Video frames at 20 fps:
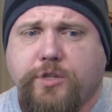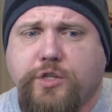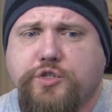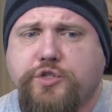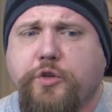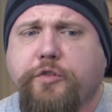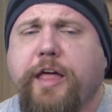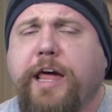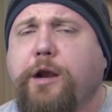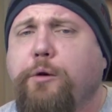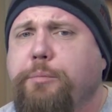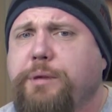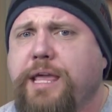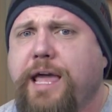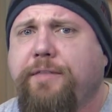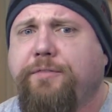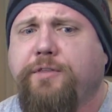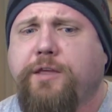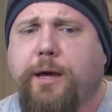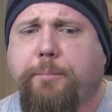So that'll be
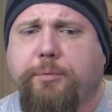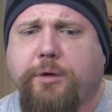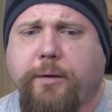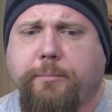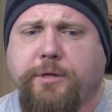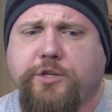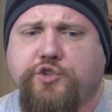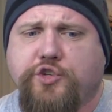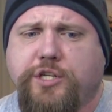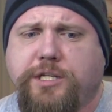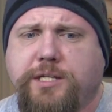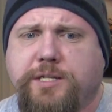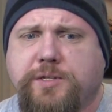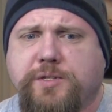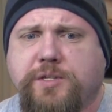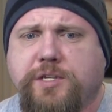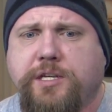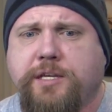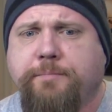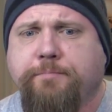at the upcoming
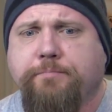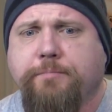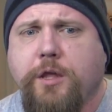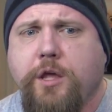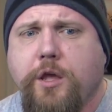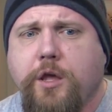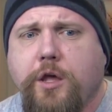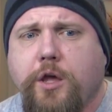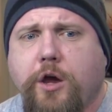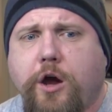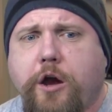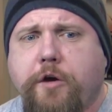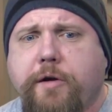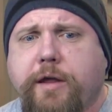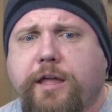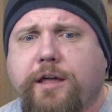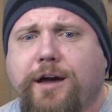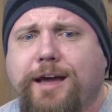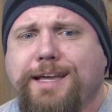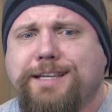GDC. All
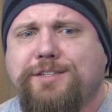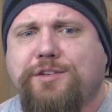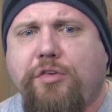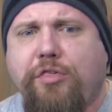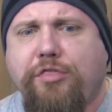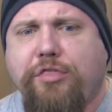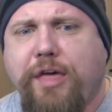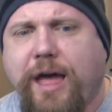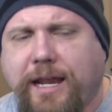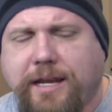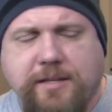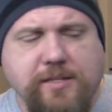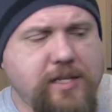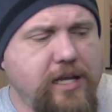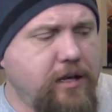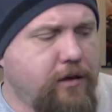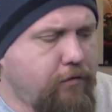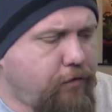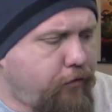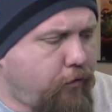right, guys, that is
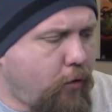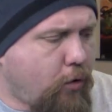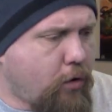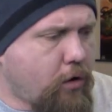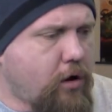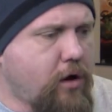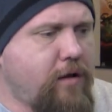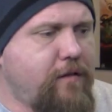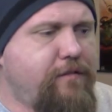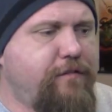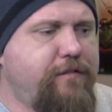it for